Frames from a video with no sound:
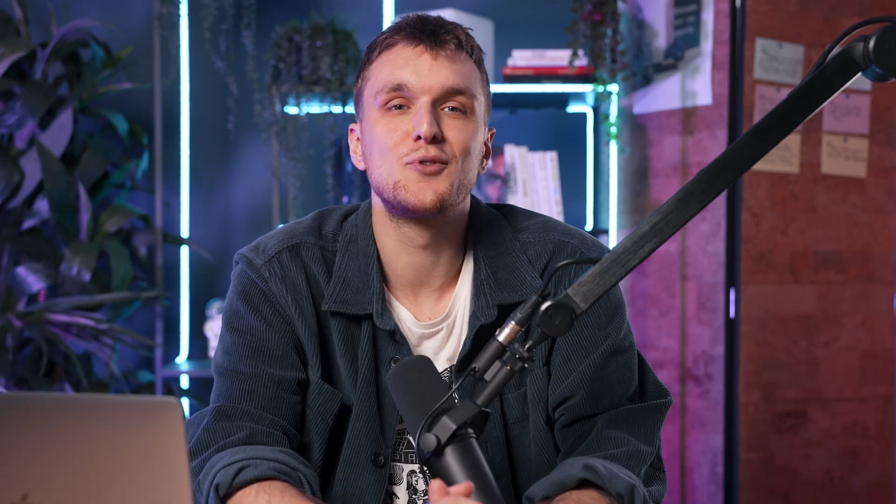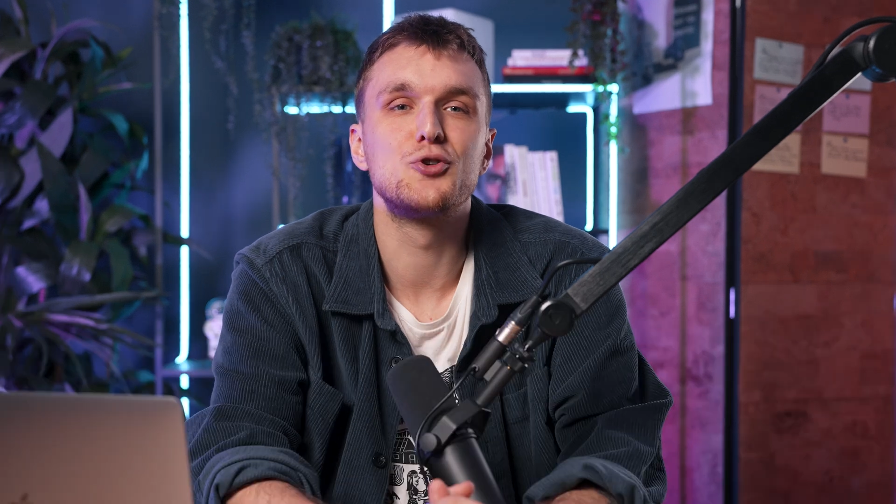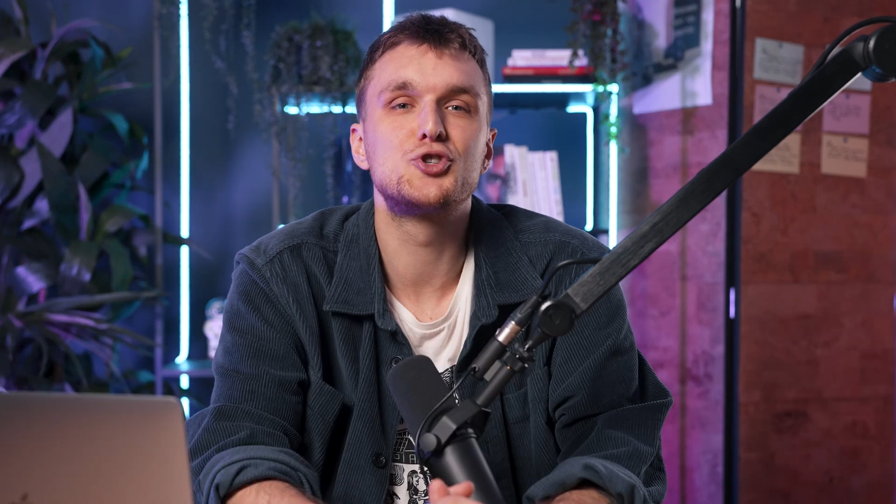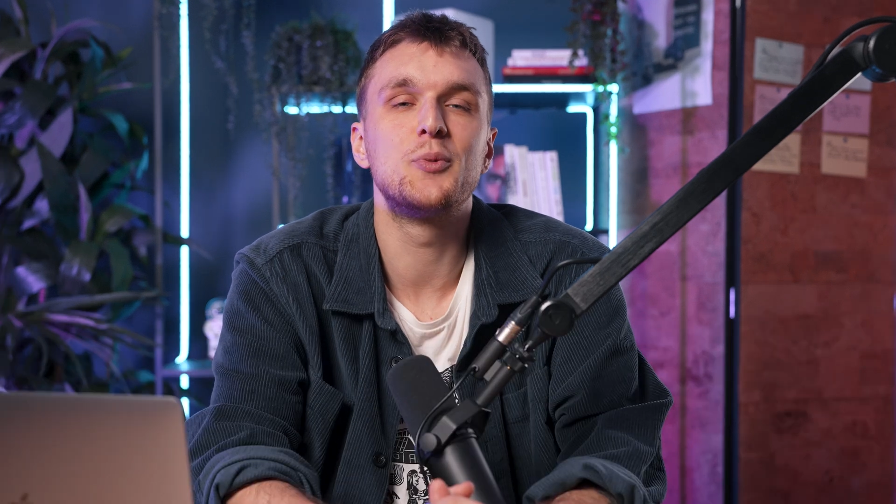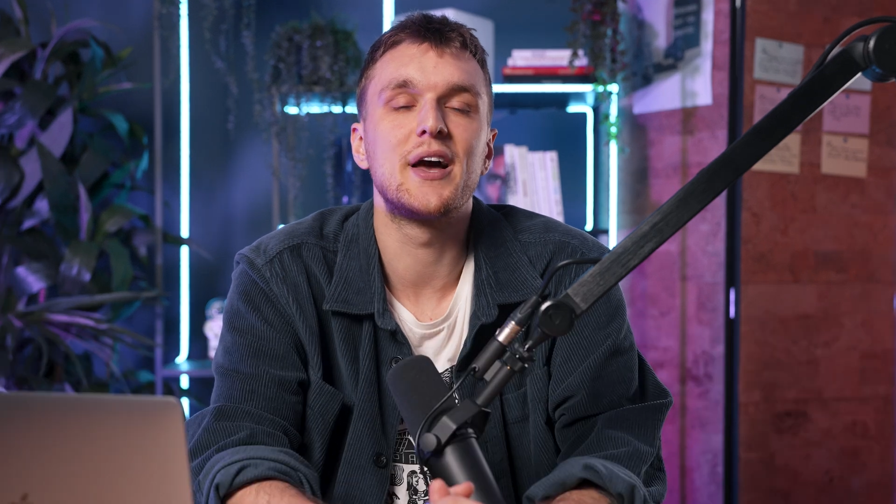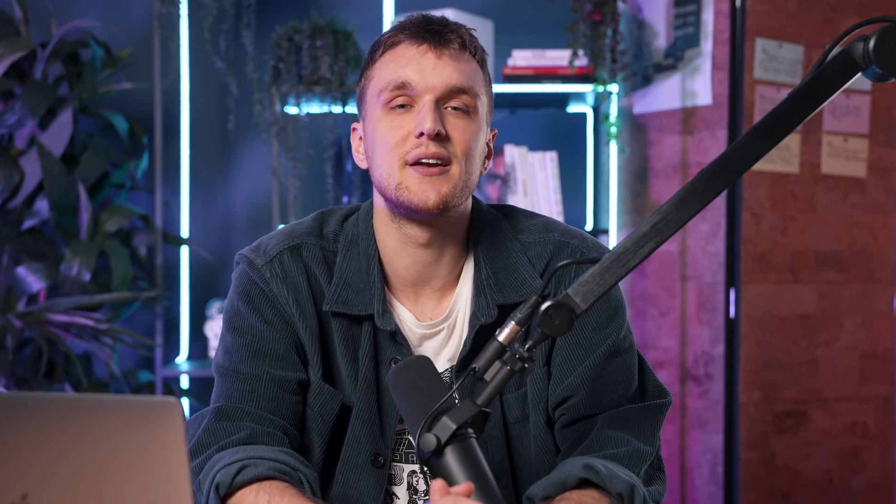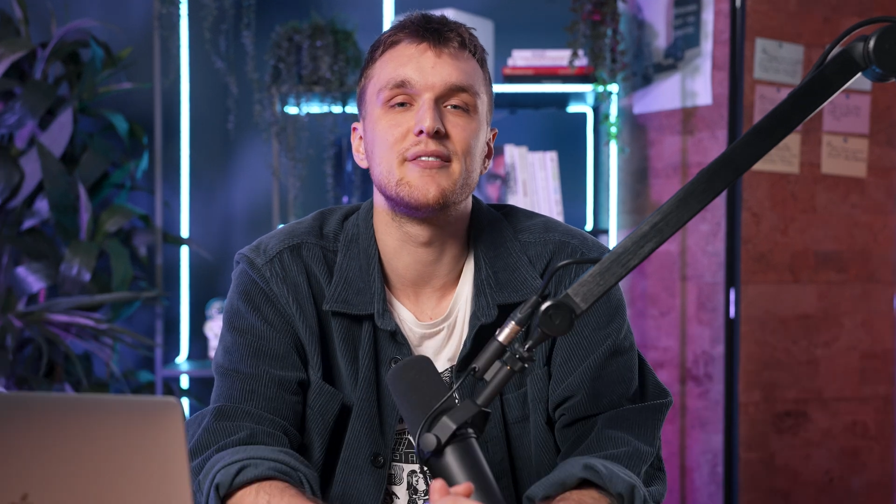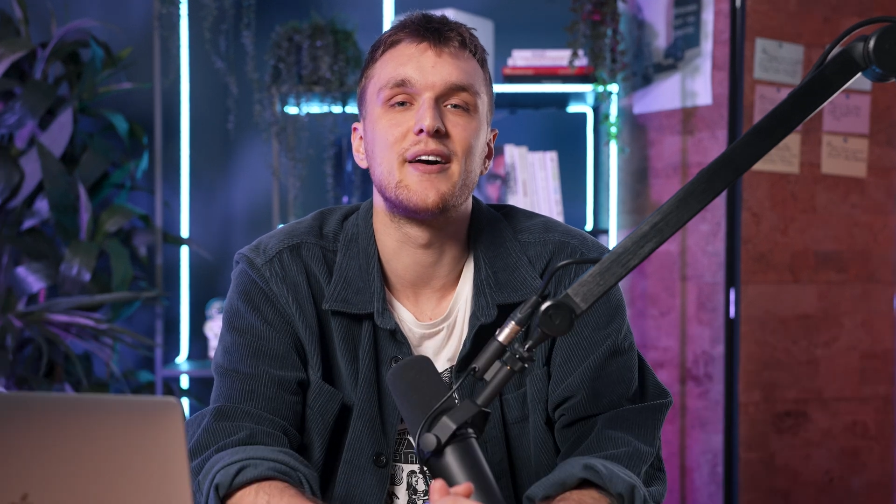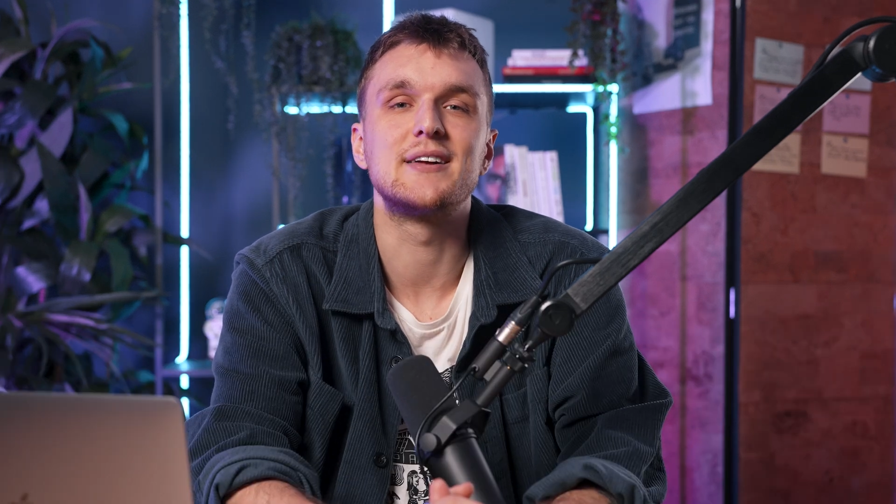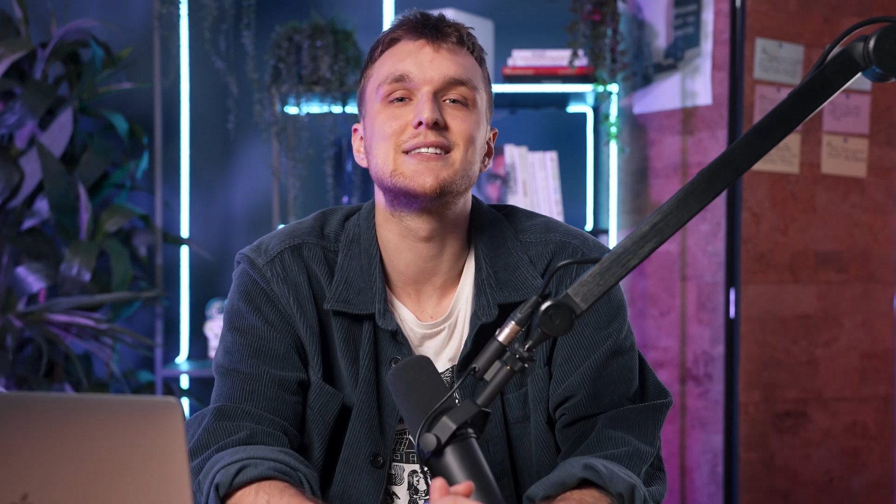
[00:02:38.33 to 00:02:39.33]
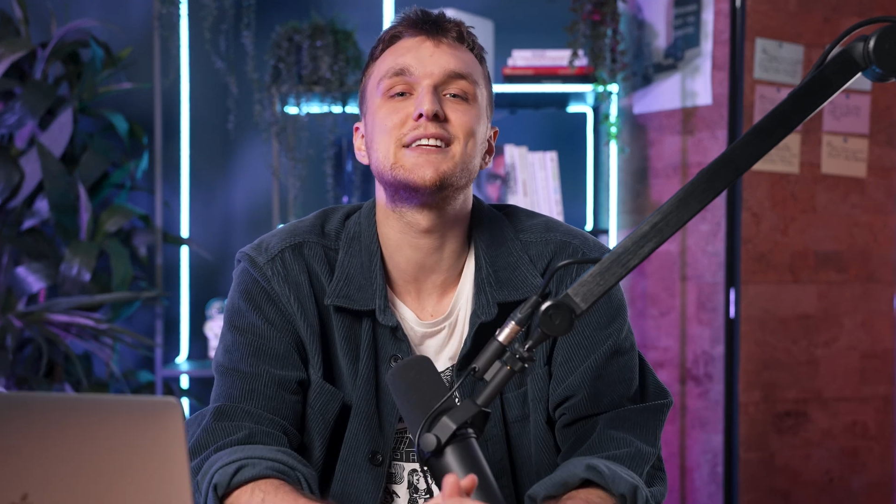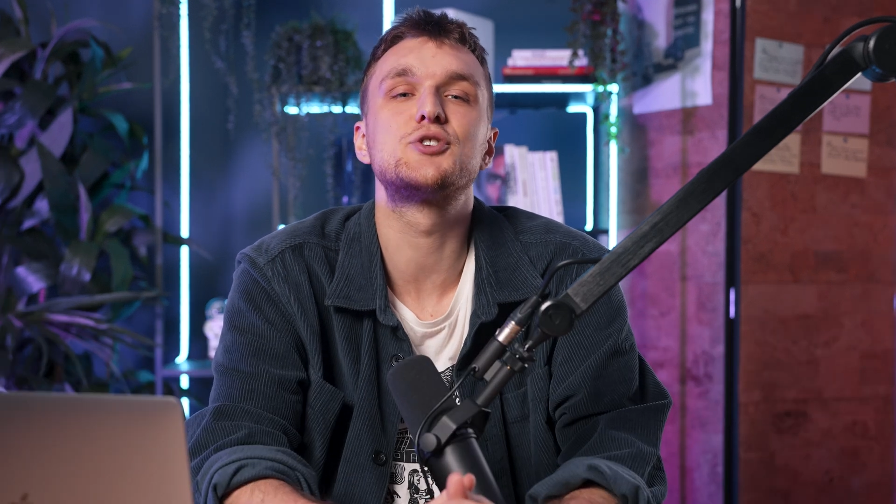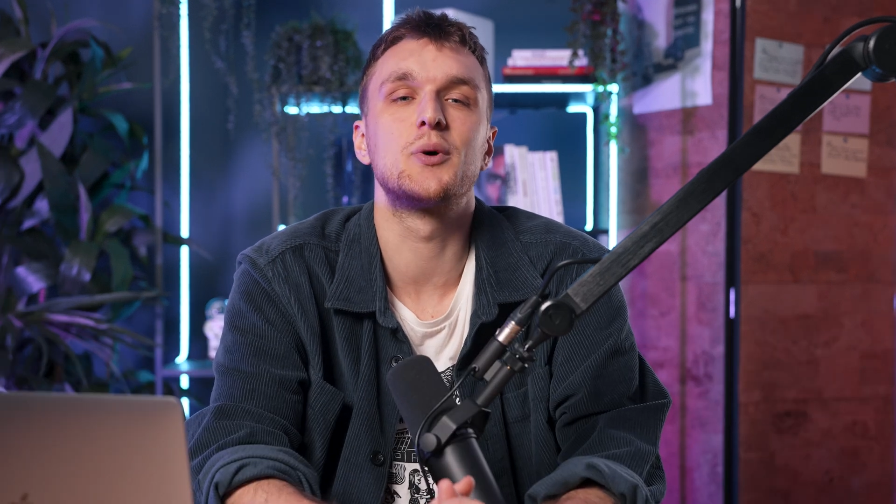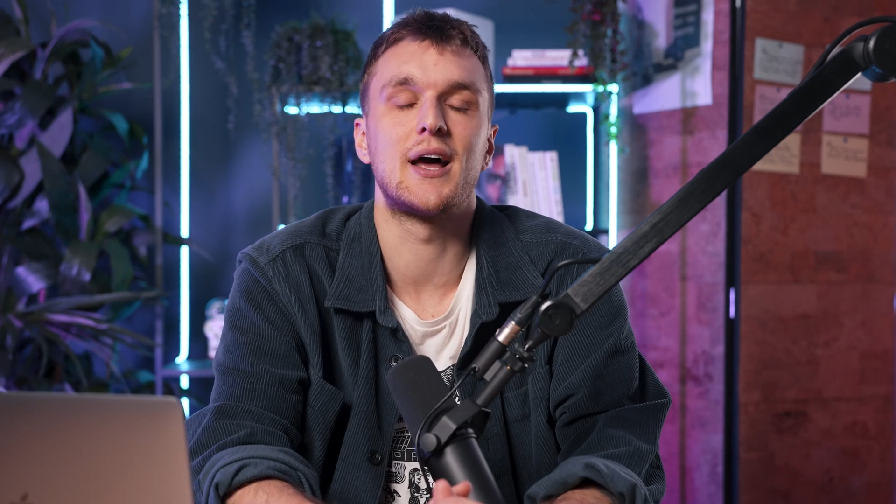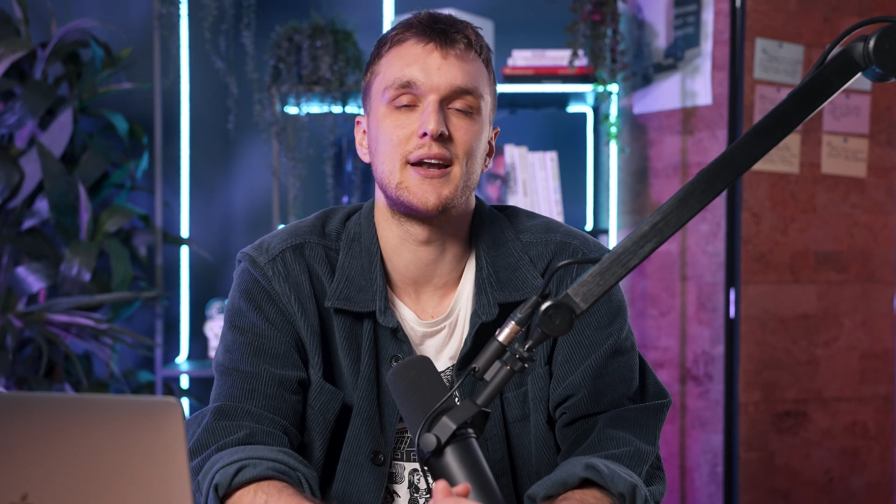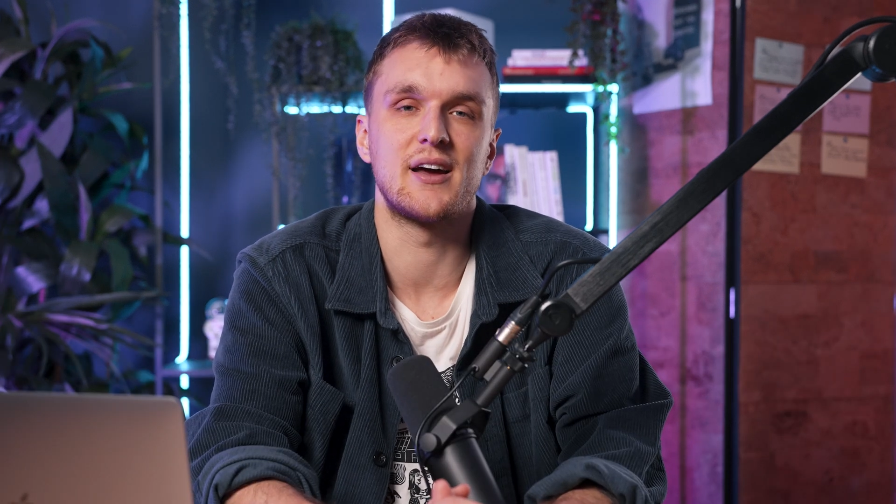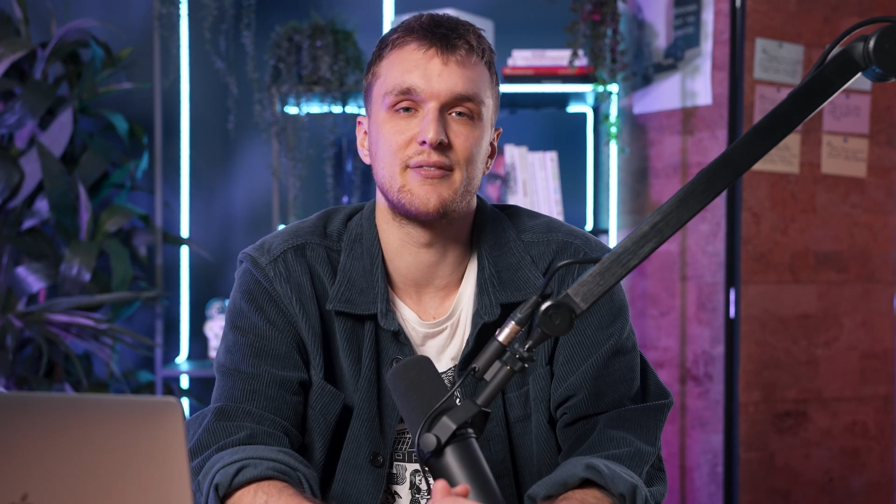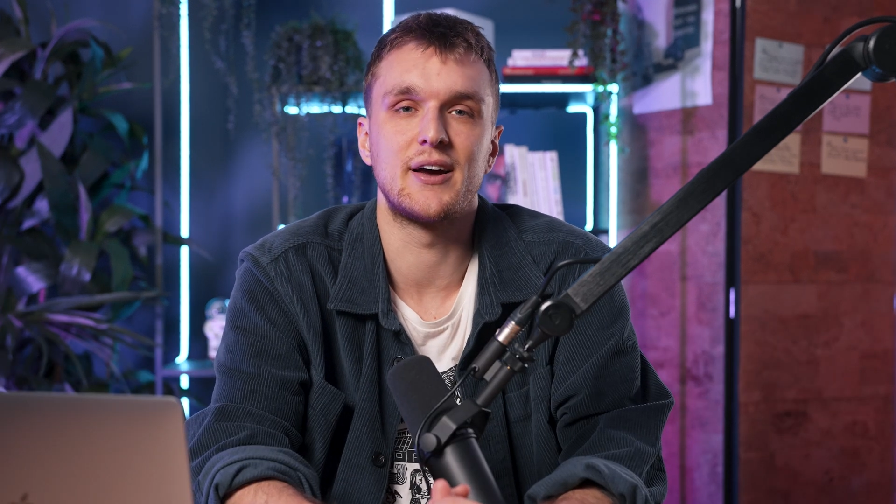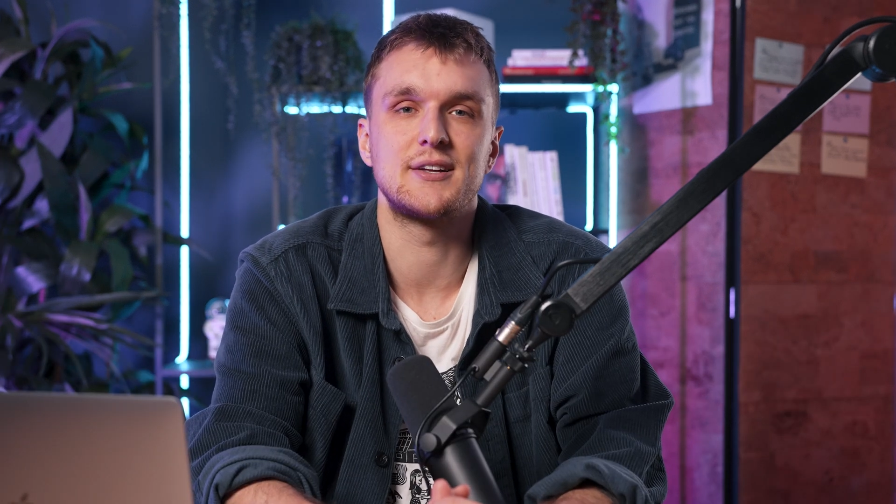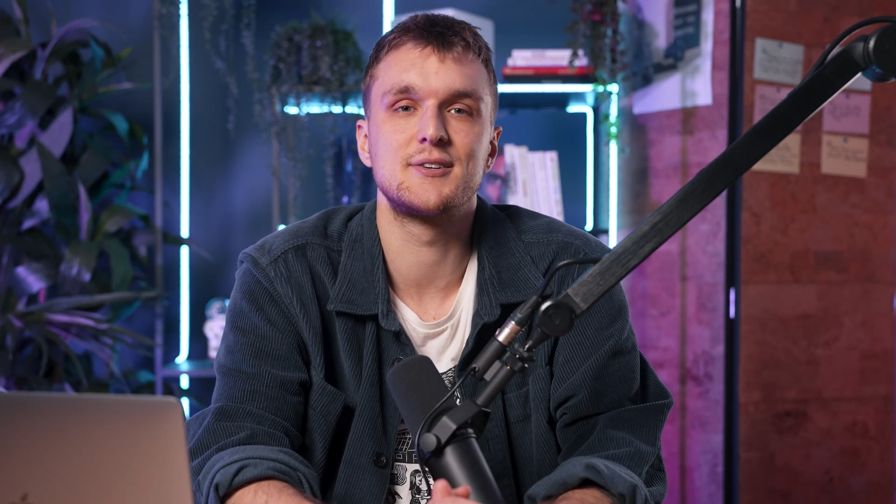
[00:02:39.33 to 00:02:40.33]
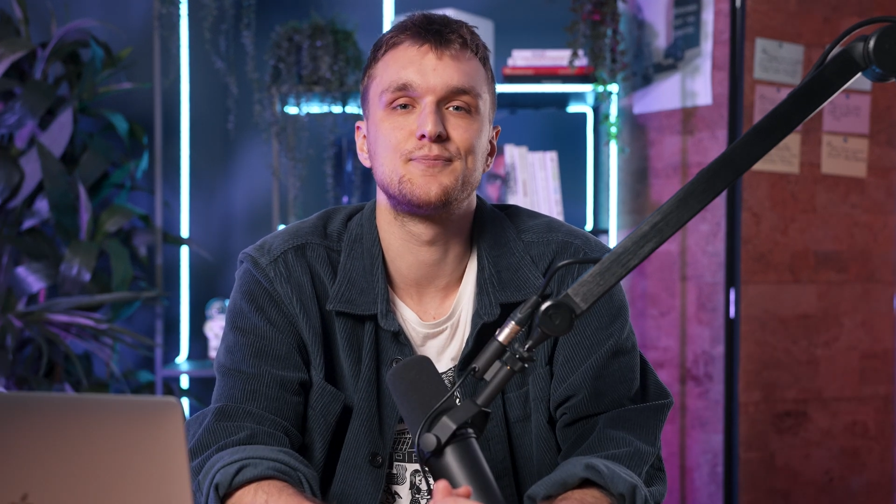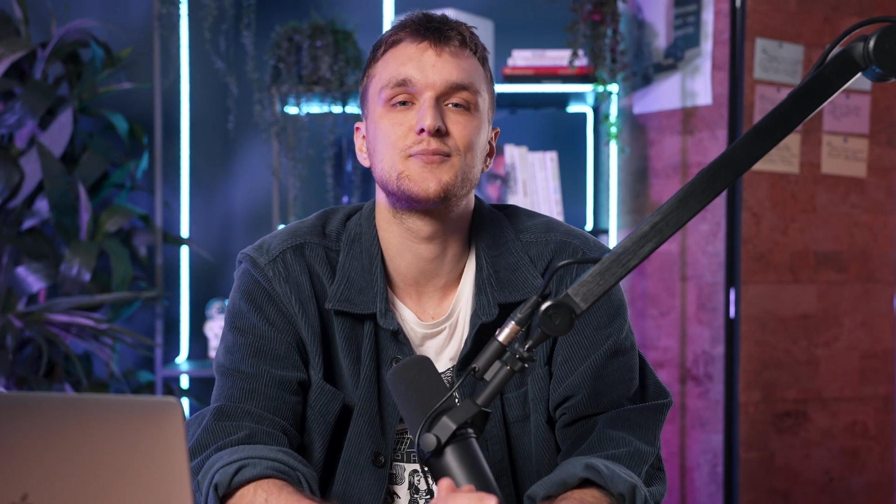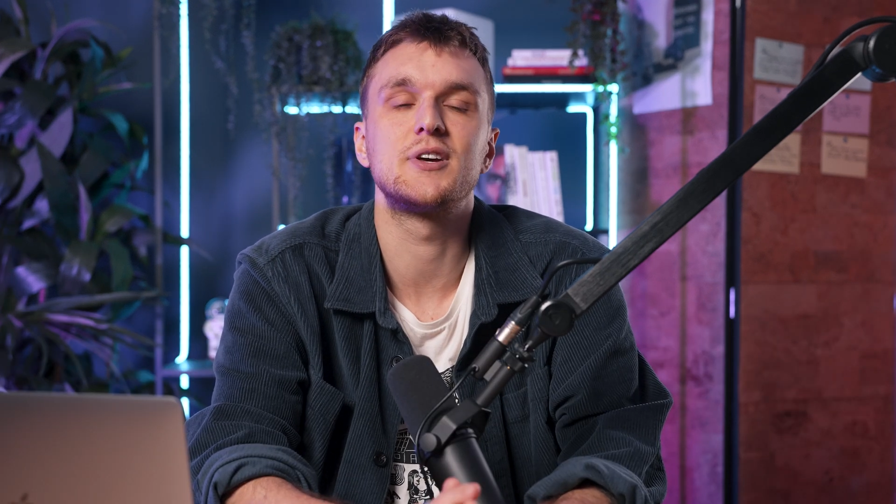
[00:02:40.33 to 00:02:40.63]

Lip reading: Or should we add an effect? Let's do a lightning effect.